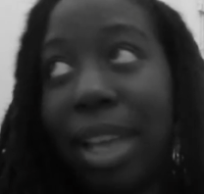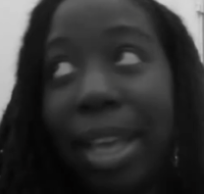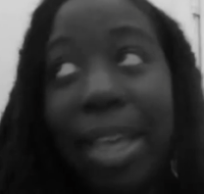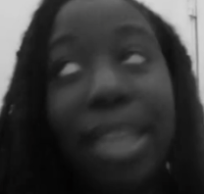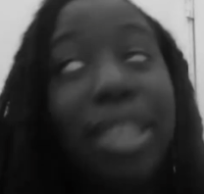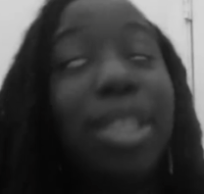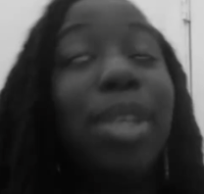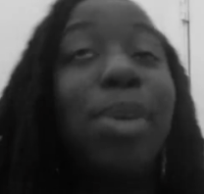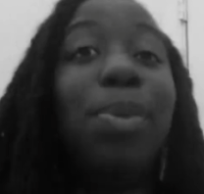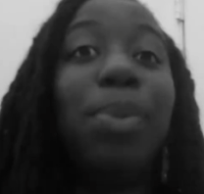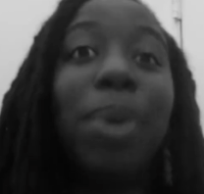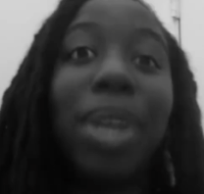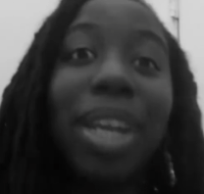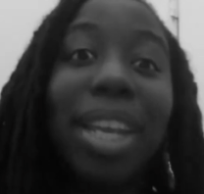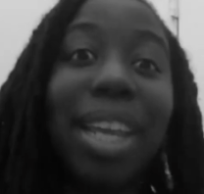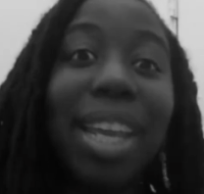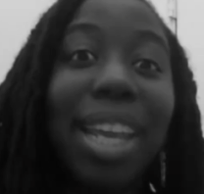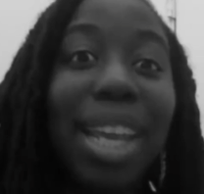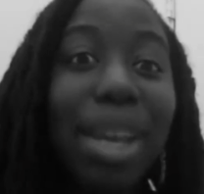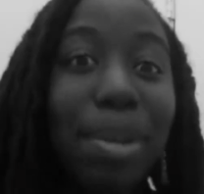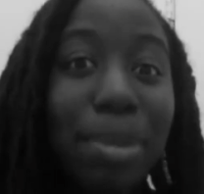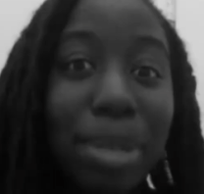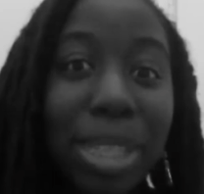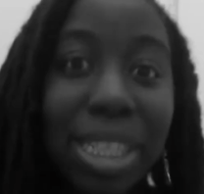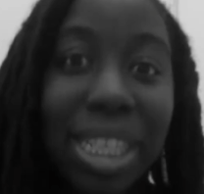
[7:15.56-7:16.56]
So when
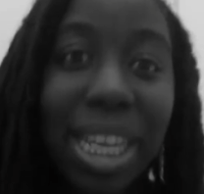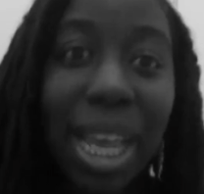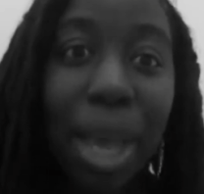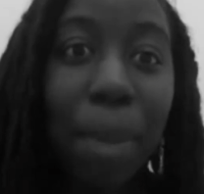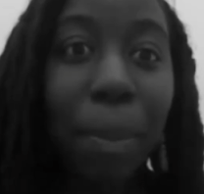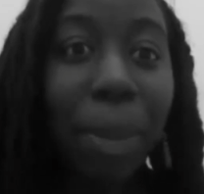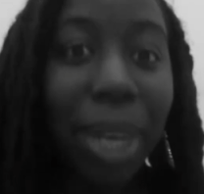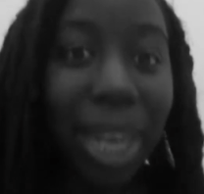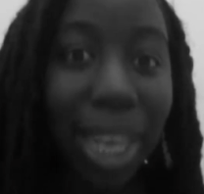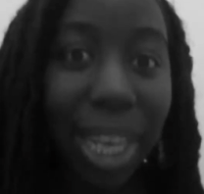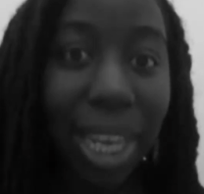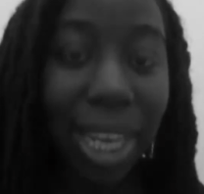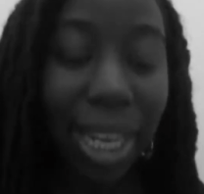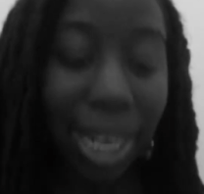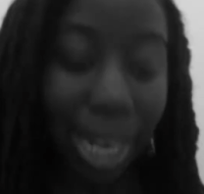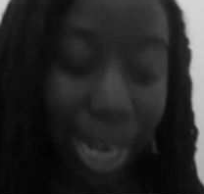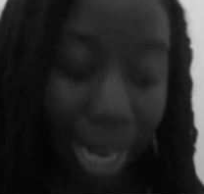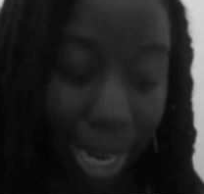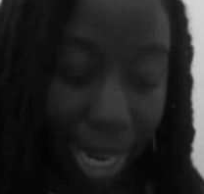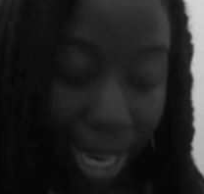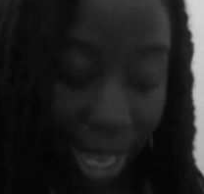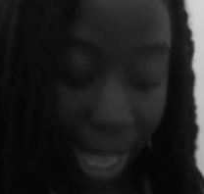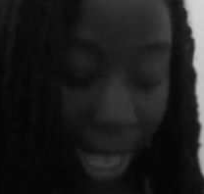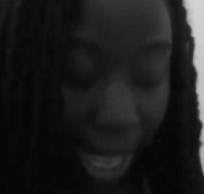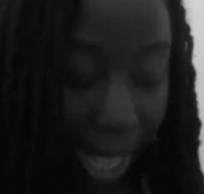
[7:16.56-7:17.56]
he was coming
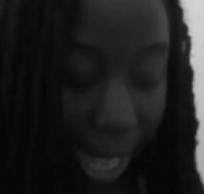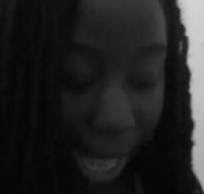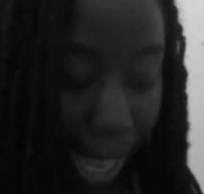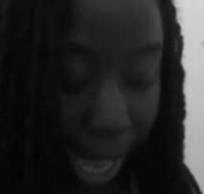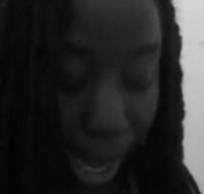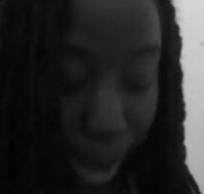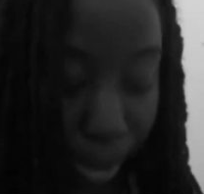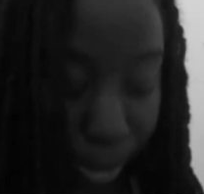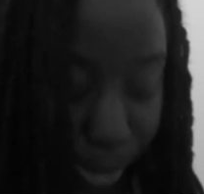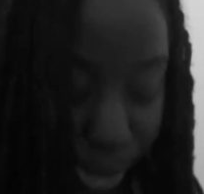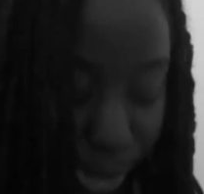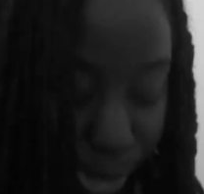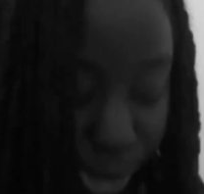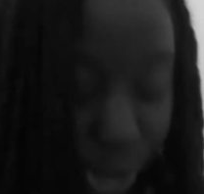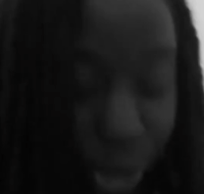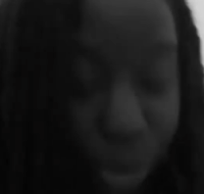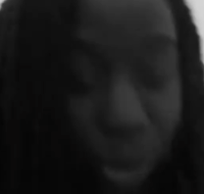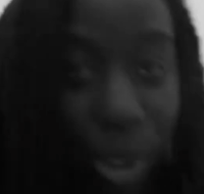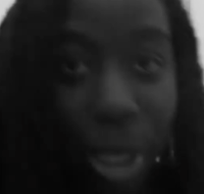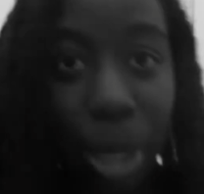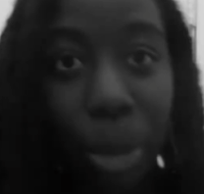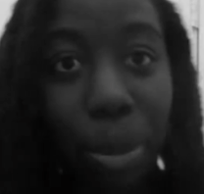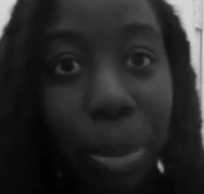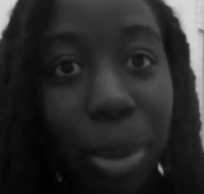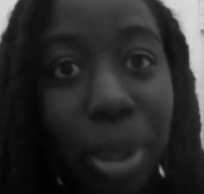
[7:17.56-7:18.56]
in, I was just
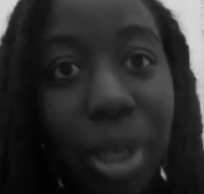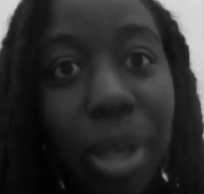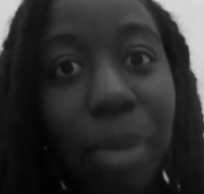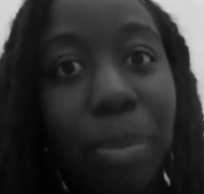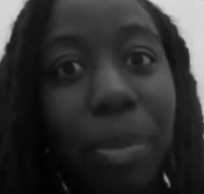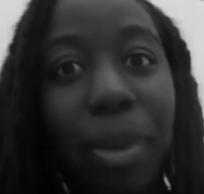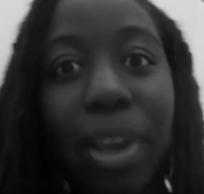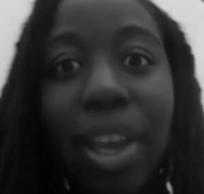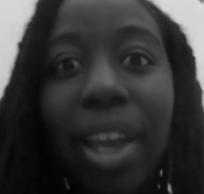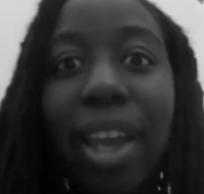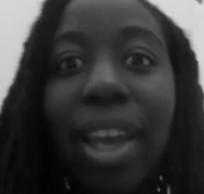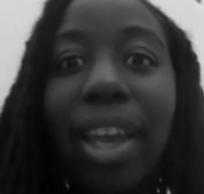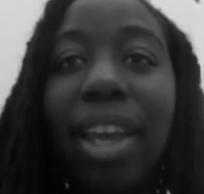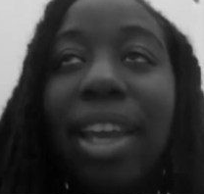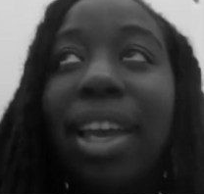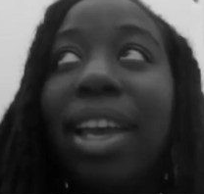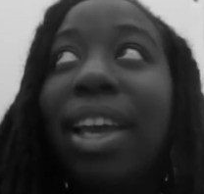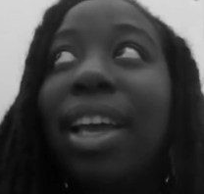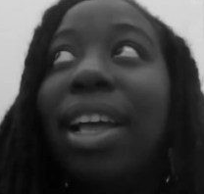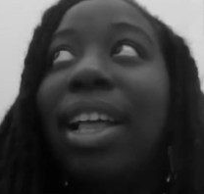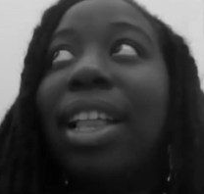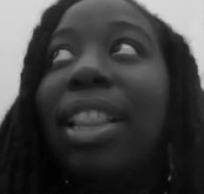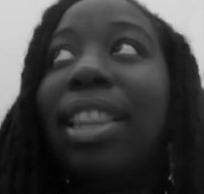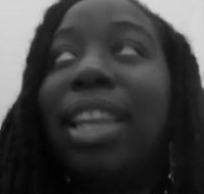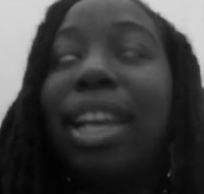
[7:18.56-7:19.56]
trying to put my
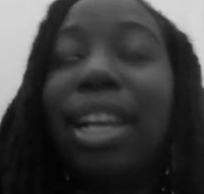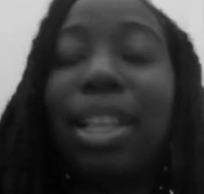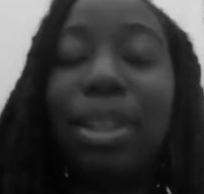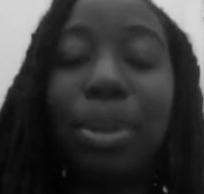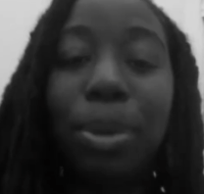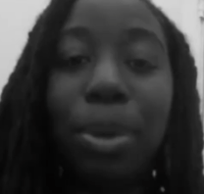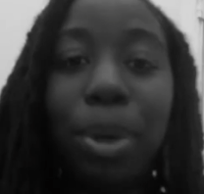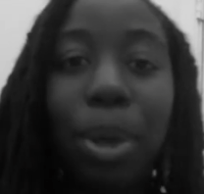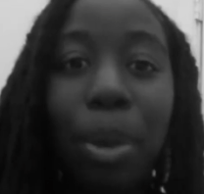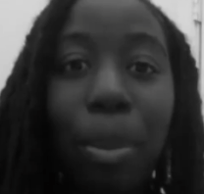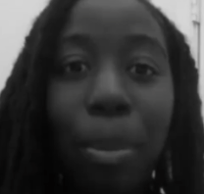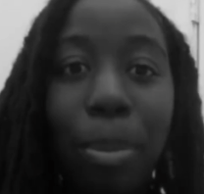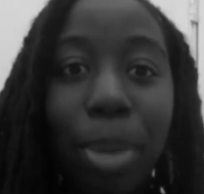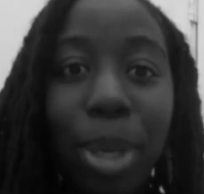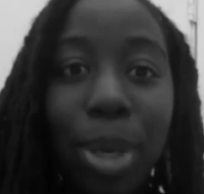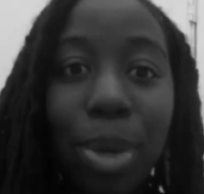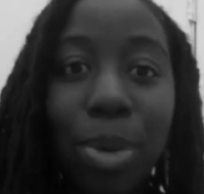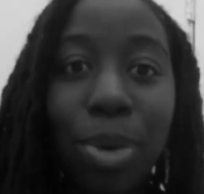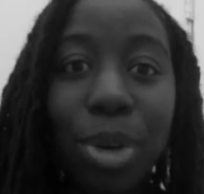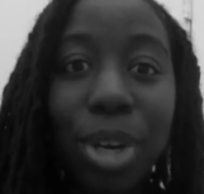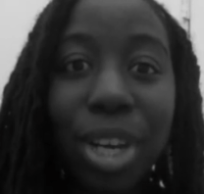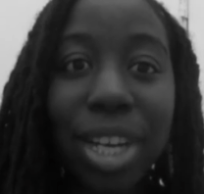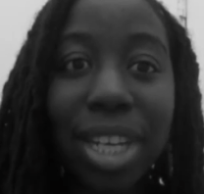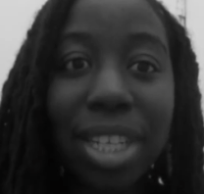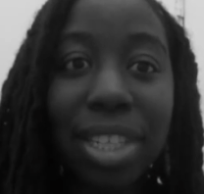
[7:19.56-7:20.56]
like little
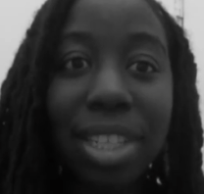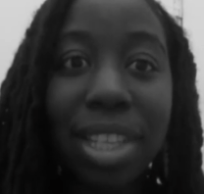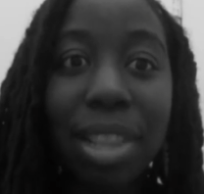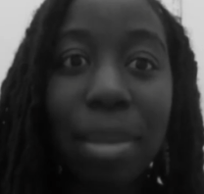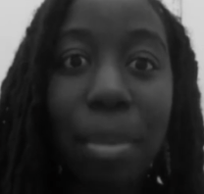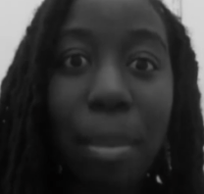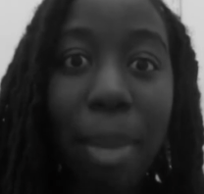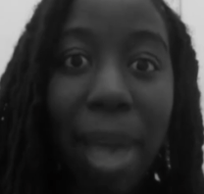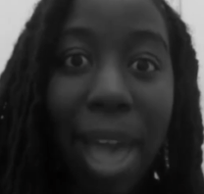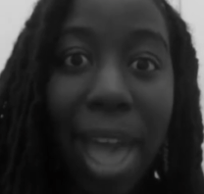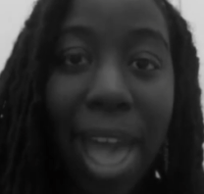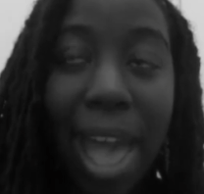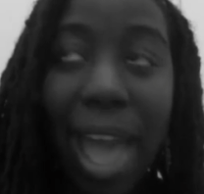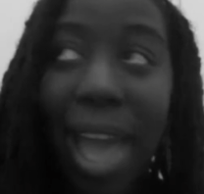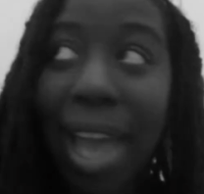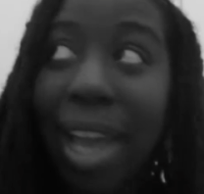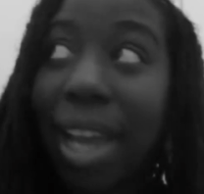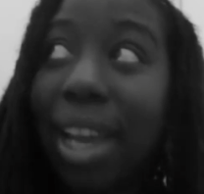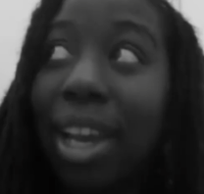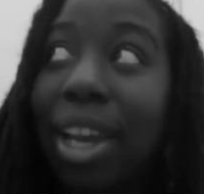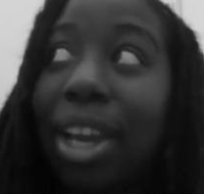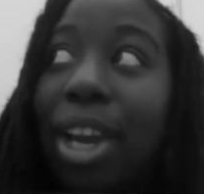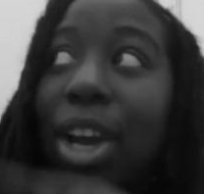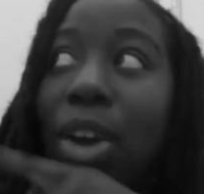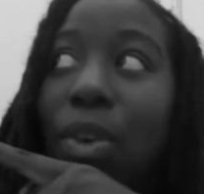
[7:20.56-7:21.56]
computer into the bag
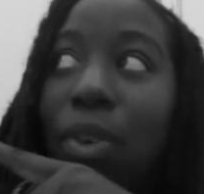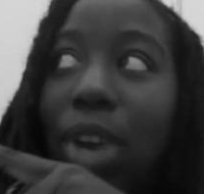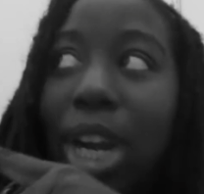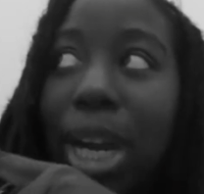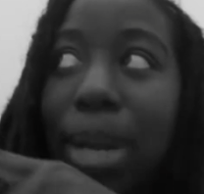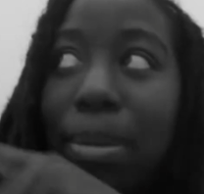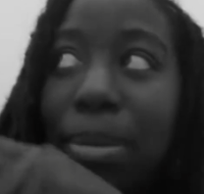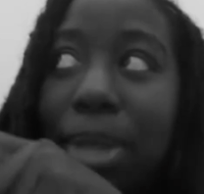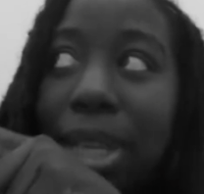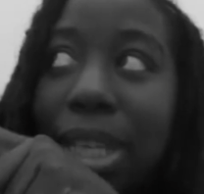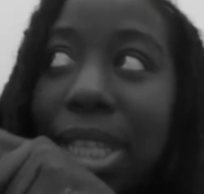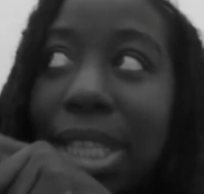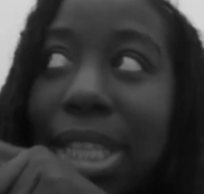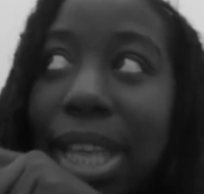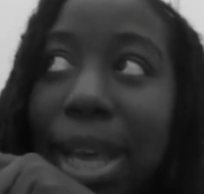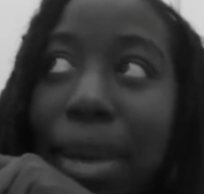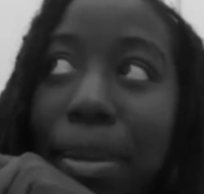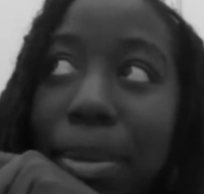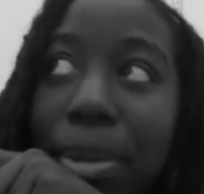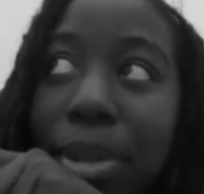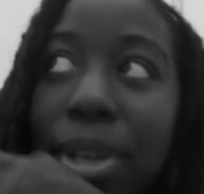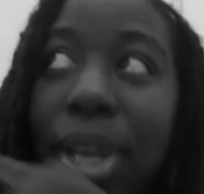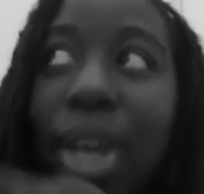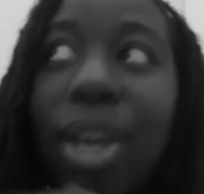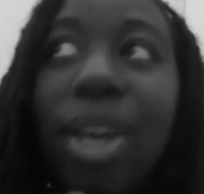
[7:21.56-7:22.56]
right up the
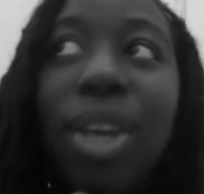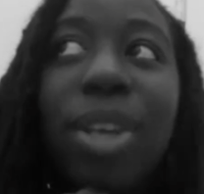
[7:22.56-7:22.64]
steps.